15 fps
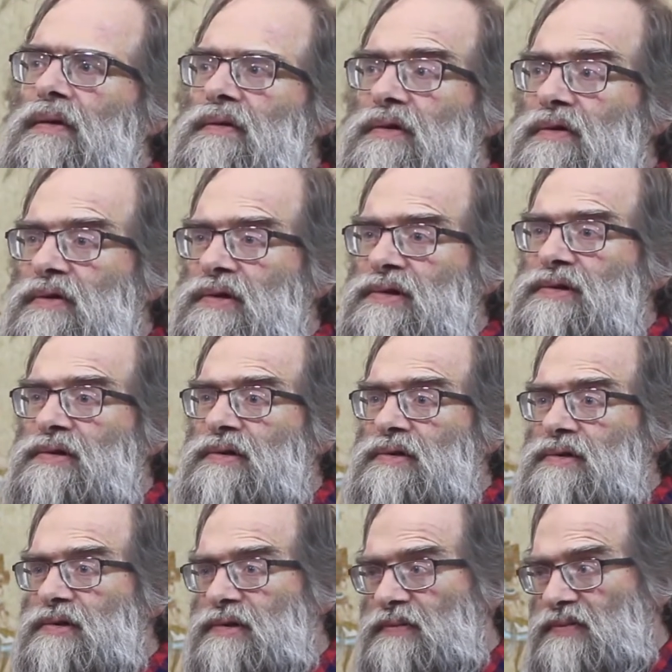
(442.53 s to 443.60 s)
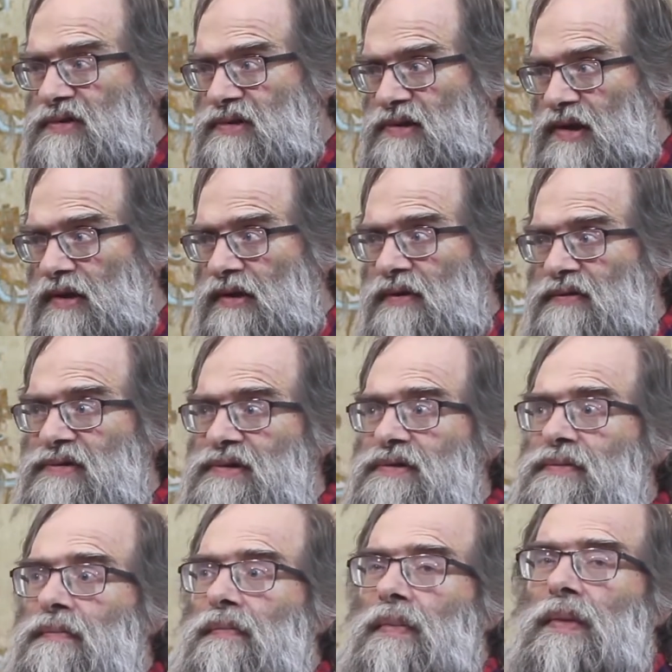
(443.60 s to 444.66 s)
the Christians
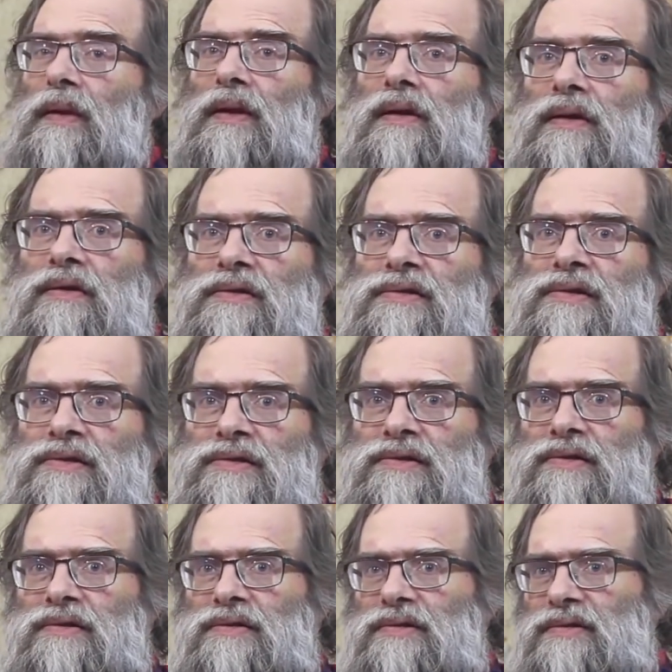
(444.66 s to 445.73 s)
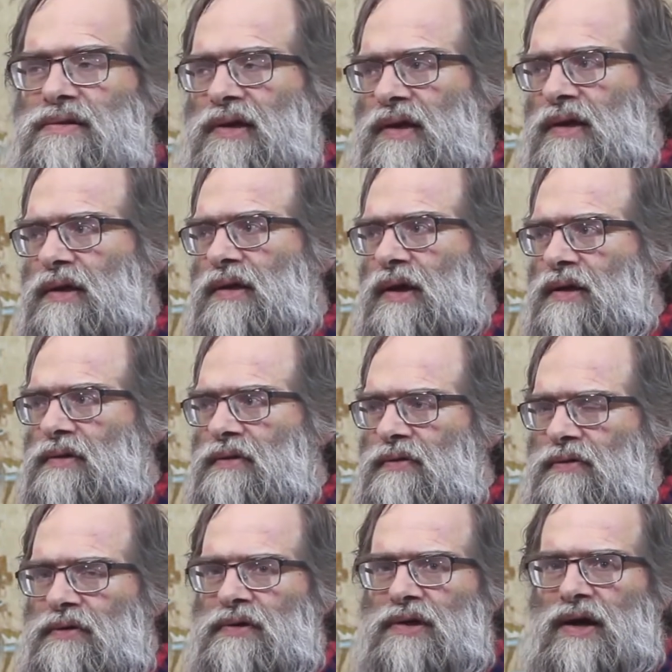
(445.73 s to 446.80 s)
themselves insisted they had
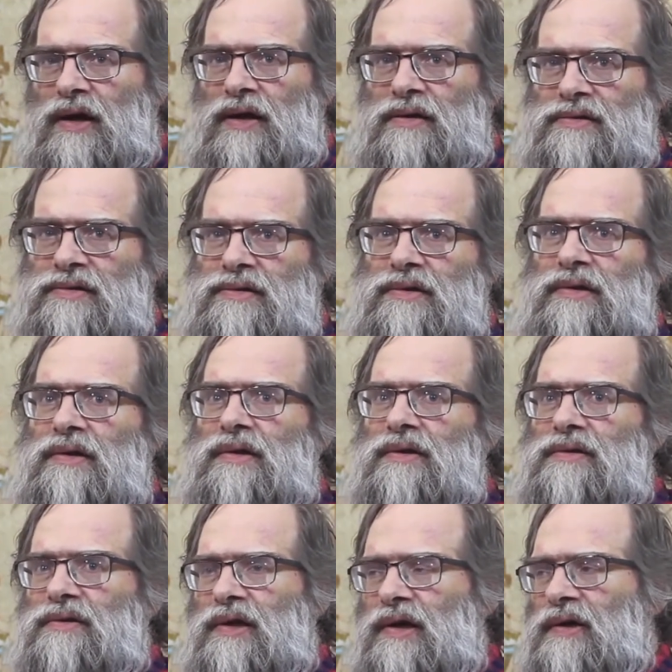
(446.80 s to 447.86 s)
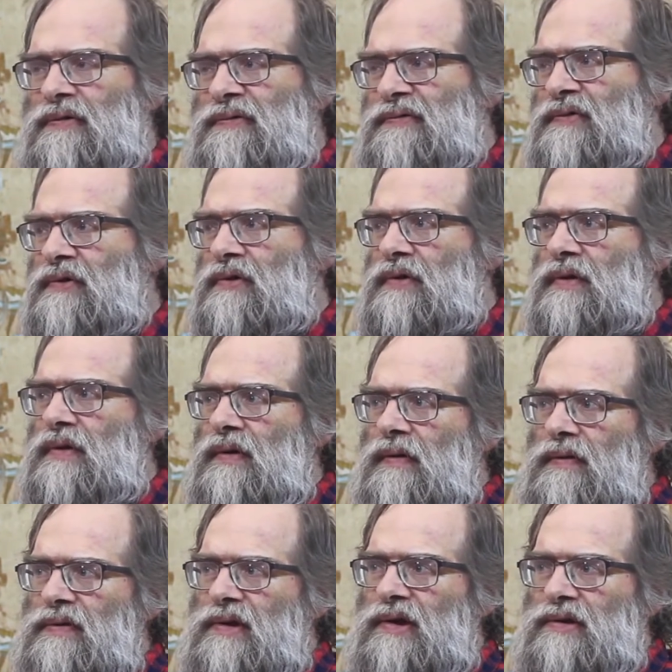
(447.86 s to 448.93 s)
no caste, therefore
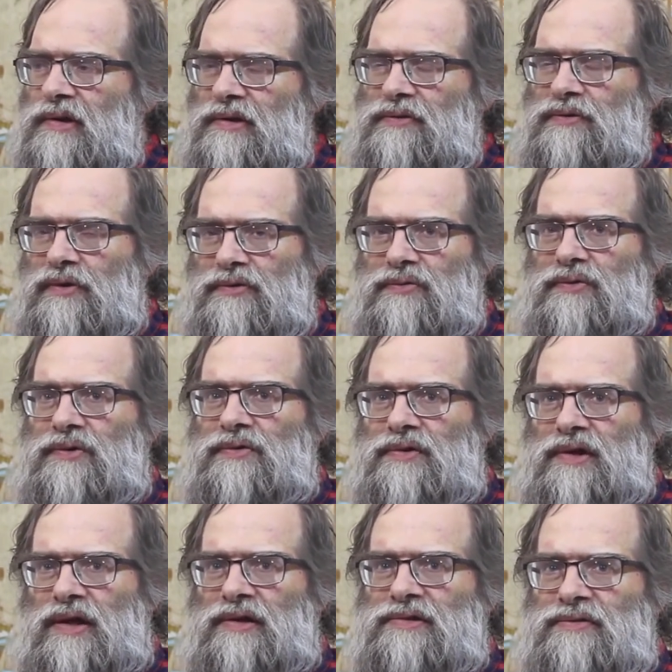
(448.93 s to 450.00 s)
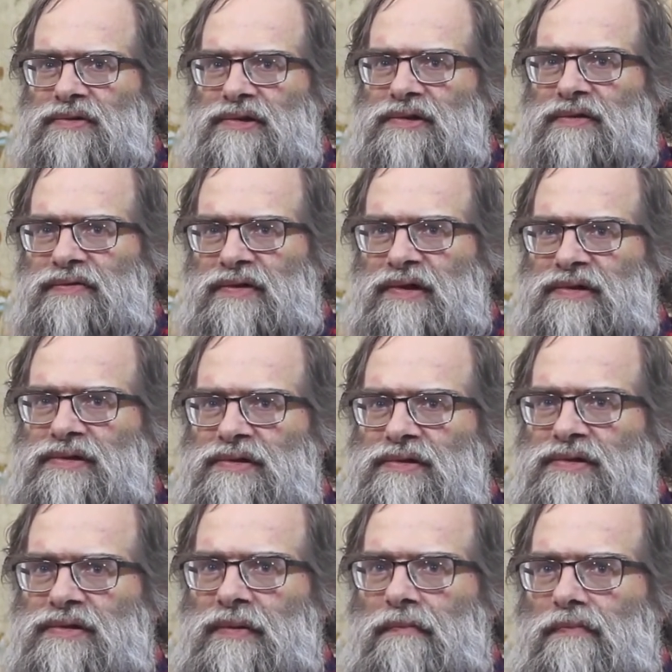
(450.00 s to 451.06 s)
they did not want caste
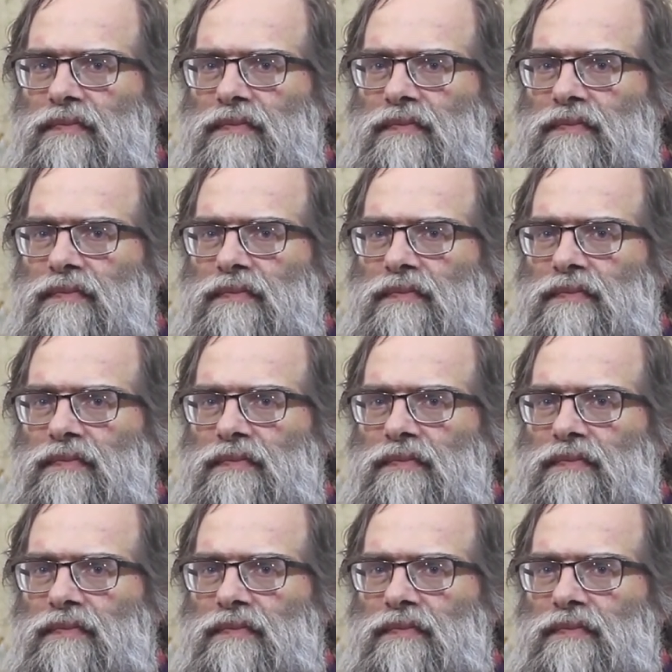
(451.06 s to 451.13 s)
reservations.